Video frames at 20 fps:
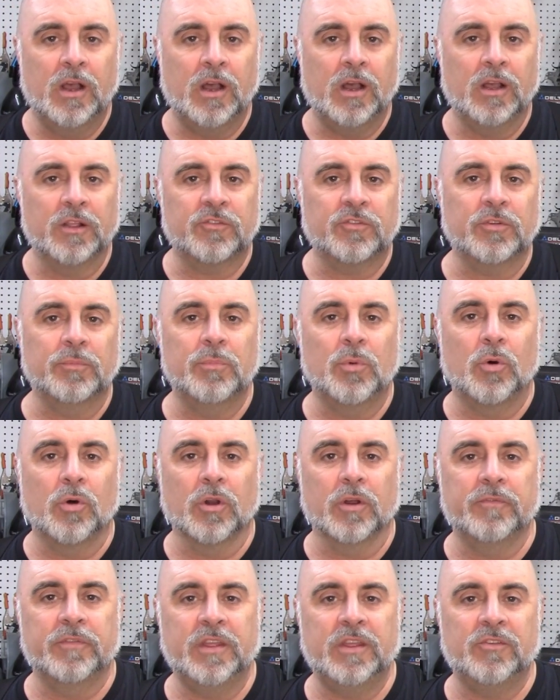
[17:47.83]
some
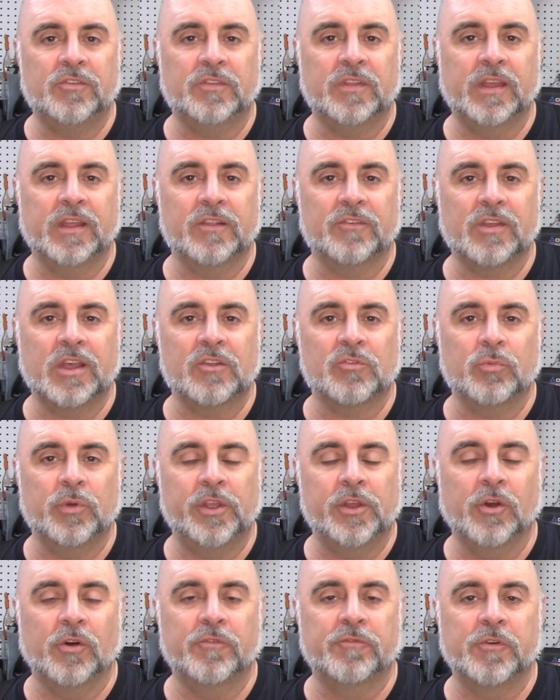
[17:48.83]
more of these things as we
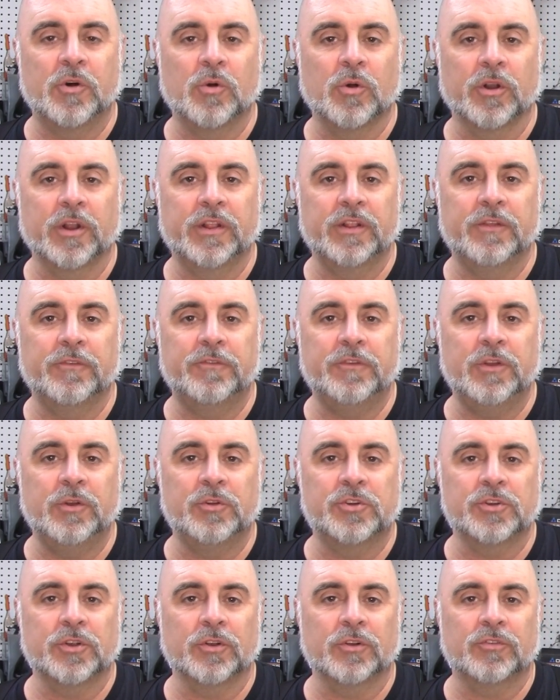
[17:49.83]
go forward in the
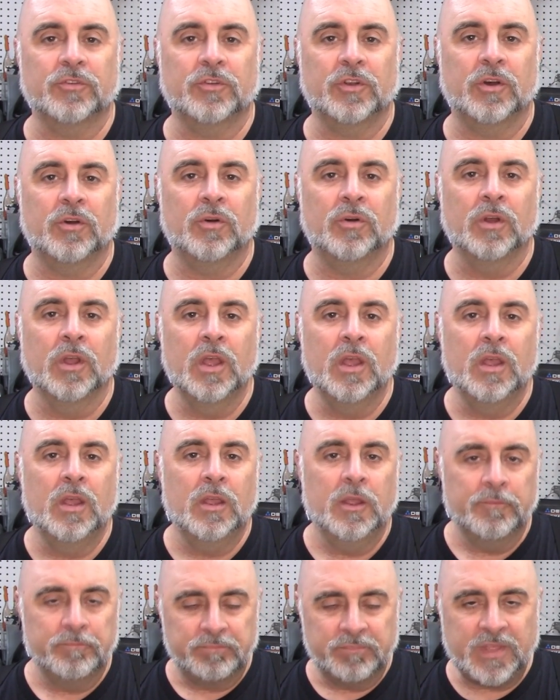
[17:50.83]
future. So
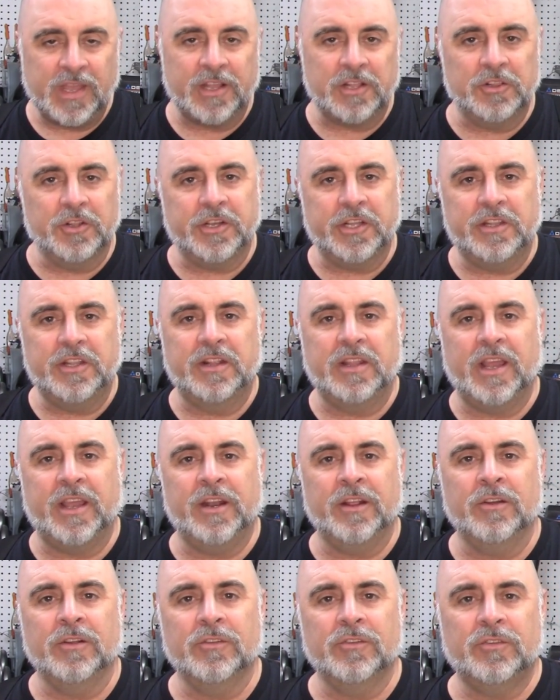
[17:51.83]
take a look at the
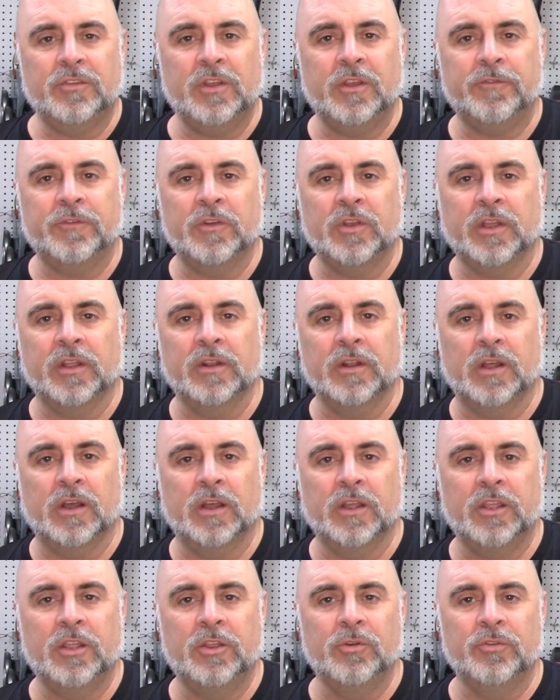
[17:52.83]
data, see if you
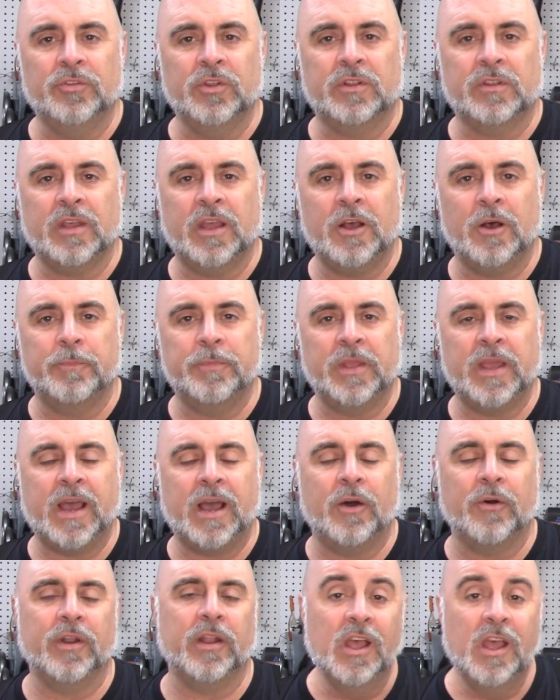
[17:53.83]
can use it to help you
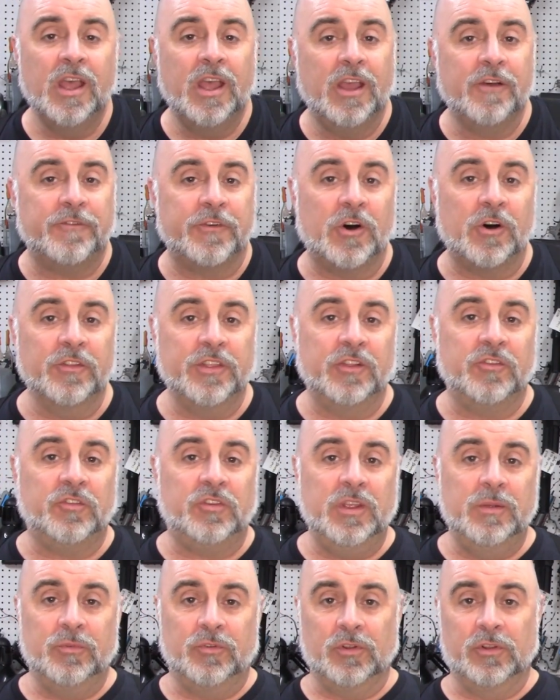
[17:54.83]
out. If all this
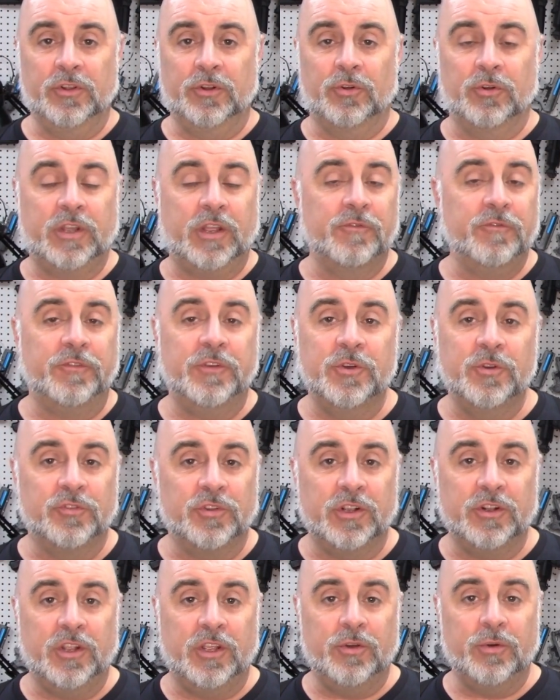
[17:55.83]
seems a little
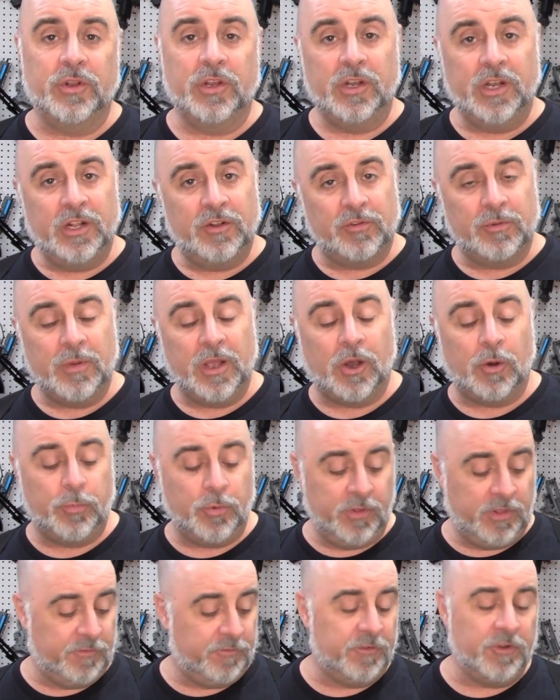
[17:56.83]
confusing to you and you need some help
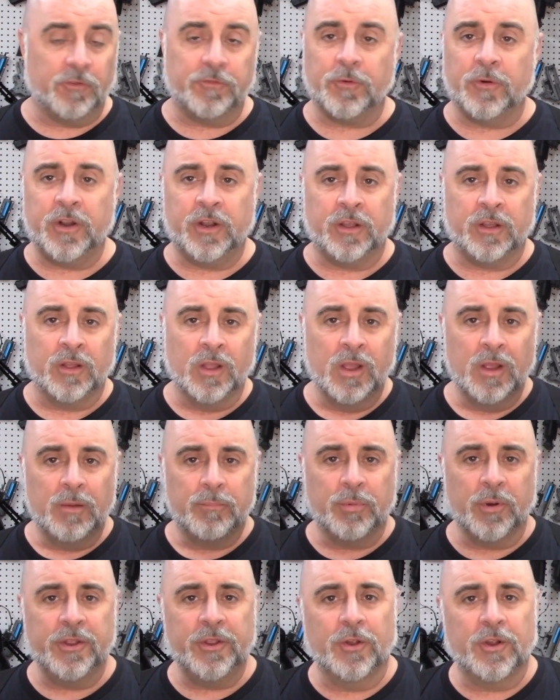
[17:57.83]
with it, feel free to
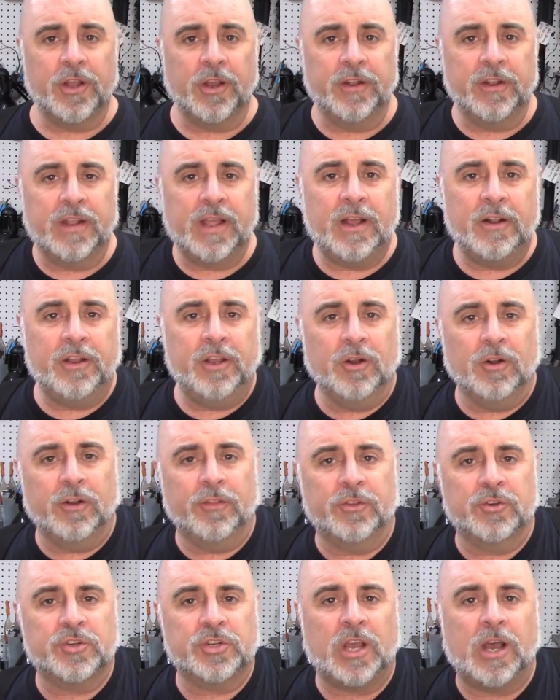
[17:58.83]
bring your gun down here to
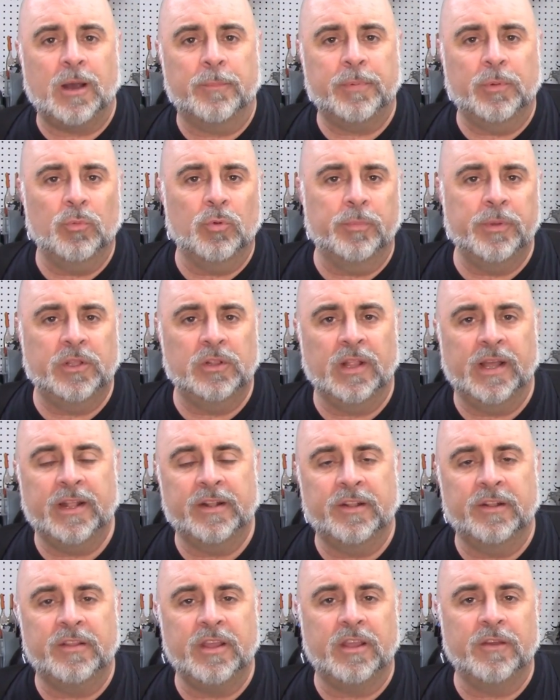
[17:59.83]
the shop and we'll be
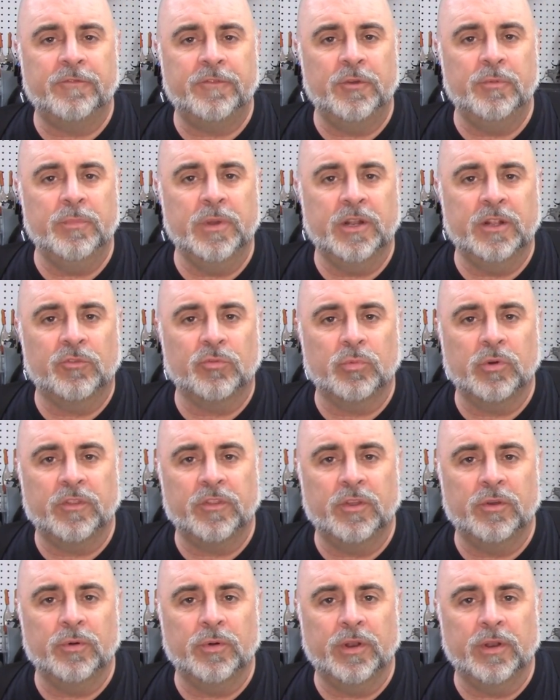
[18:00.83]
glad to take a few minutes
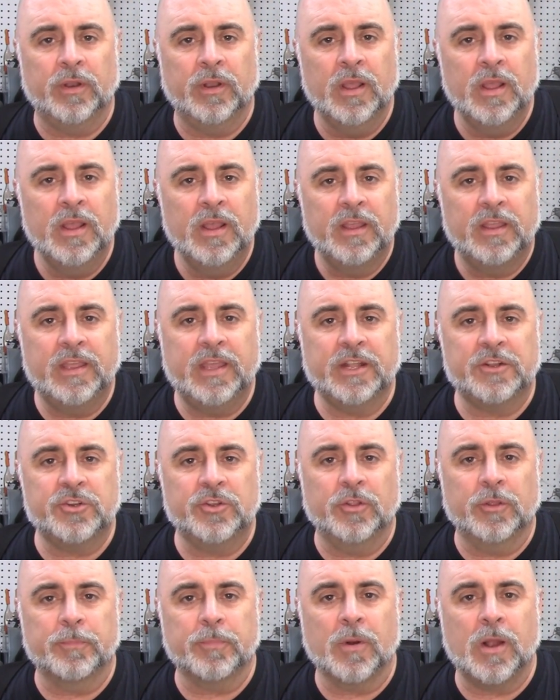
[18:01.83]
with you and get
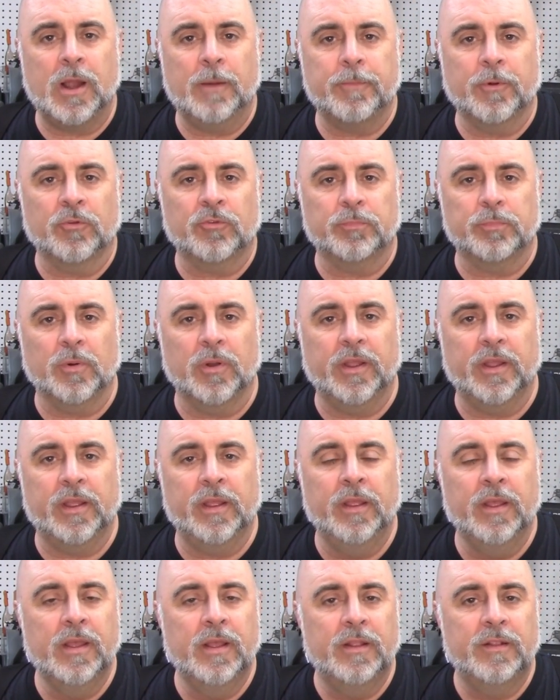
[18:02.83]
you the proper
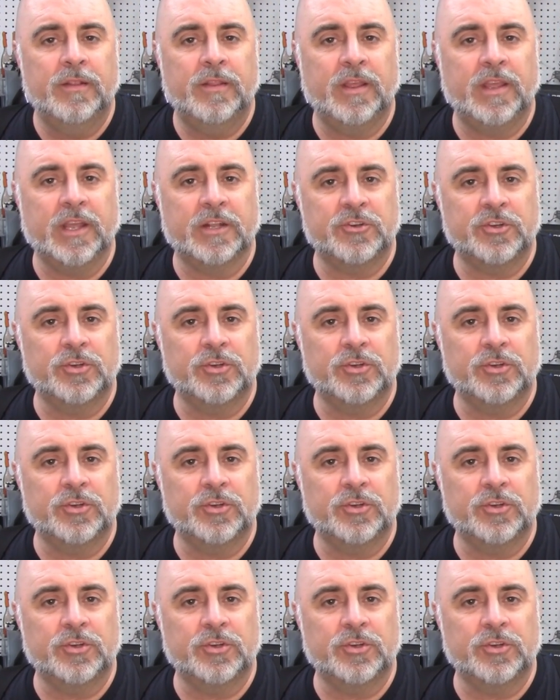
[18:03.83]
spring to get